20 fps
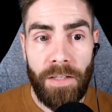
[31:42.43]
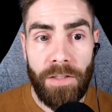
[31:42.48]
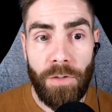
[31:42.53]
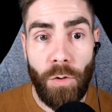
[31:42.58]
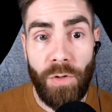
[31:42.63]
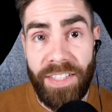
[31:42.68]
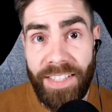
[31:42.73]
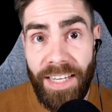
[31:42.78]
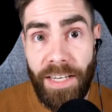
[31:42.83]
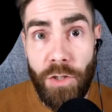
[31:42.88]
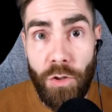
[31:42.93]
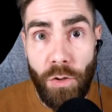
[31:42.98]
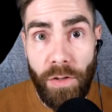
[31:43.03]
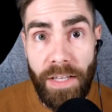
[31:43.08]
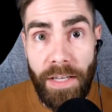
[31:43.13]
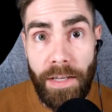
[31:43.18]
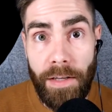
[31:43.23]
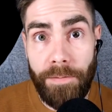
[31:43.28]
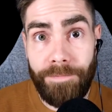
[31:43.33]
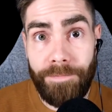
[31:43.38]
So
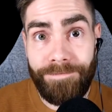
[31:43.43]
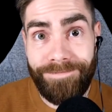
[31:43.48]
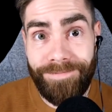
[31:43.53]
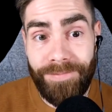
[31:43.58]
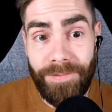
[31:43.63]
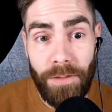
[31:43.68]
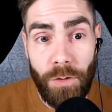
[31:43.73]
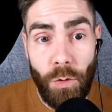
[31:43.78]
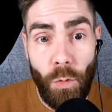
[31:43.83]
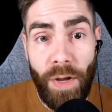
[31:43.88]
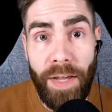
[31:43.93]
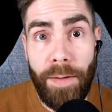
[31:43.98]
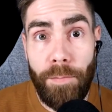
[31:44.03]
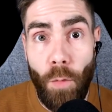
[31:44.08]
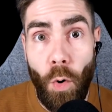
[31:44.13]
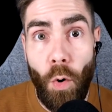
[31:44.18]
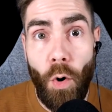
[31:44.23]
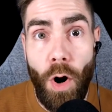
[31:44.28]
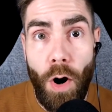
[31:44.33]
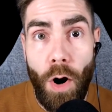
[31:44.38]
essentially doing
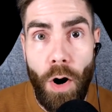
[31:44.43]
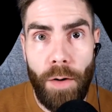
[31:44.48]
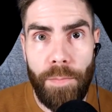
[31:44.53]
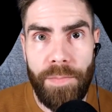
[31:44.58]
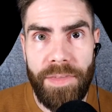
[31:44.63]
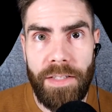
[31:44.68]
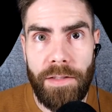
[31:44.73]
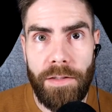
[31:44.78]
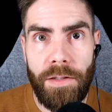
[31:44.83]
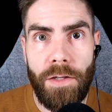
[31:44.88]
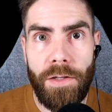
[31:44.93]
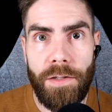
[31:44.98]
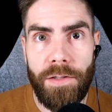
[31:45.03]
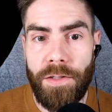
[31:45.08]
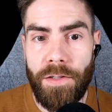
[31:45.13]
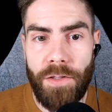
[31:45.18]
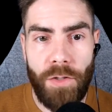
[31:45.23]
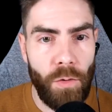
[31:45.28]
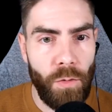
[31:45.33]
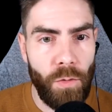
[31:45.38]
more harm than
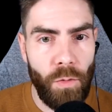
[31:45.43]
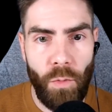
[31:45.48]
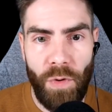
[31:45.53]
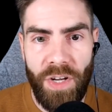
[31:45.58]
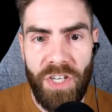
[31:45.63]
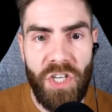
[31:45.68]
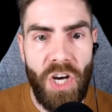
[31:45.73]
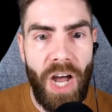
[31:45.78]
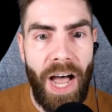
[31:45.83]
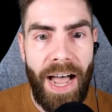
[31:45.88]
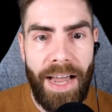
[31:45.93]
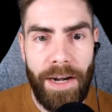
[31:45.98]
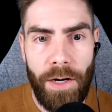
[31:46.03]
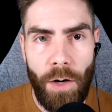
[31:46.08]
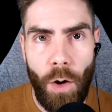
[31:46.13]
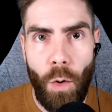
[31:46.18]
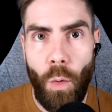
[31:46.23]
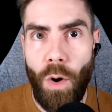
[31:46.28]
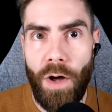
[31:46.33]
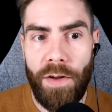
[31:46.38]
good. So which I
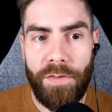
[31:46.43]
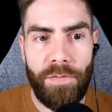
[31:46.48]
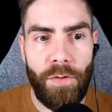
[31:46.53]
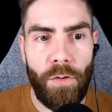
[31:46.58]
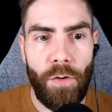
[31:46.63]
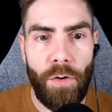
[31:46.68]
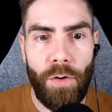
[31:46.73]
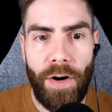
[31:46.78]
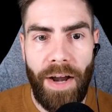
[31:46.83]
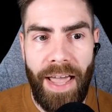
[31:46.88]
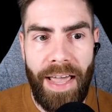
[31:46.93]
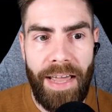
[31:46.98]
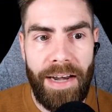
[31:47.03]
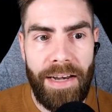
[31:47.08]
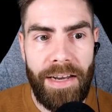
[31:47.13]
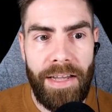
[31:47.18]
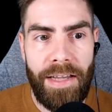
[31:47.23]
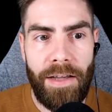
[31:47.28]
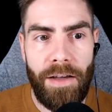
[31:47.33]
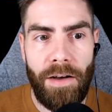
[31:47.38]
don't want for
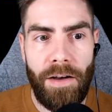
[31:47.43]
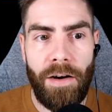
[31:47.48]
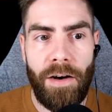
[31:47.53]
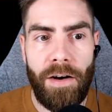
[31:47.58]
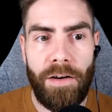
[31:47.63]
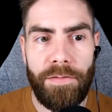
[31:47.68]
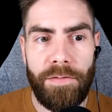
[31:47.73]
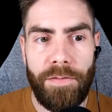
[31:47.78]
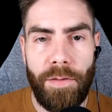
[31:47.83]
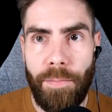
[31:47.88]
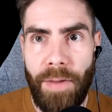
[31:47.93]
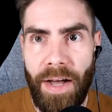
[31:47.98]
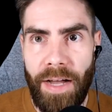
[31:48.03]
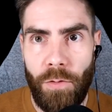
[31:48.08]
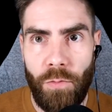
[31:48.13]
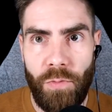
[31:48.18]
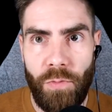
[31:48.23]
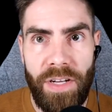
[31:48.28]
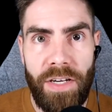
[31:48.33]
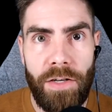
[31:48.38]
any of
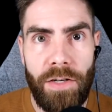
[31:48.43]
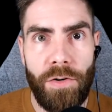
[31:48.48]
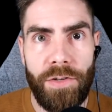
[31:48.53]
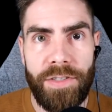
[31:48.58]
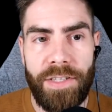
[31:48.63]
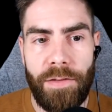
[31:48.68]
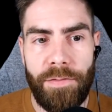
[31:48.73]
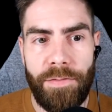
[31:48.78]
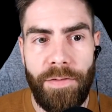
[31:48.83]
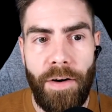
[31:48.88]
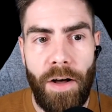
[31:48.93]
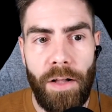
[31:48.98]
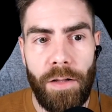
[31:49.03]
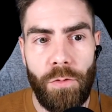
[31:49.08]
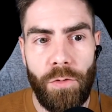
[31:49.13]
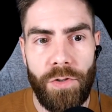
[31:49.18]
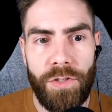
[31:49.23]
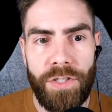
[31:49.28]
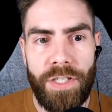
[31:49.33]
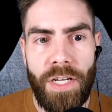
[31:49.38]
my readers and
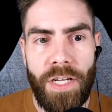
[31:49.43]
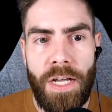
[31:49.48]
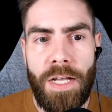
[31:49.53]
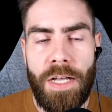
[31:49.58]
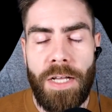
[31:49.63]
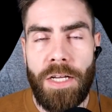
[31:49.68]
followers.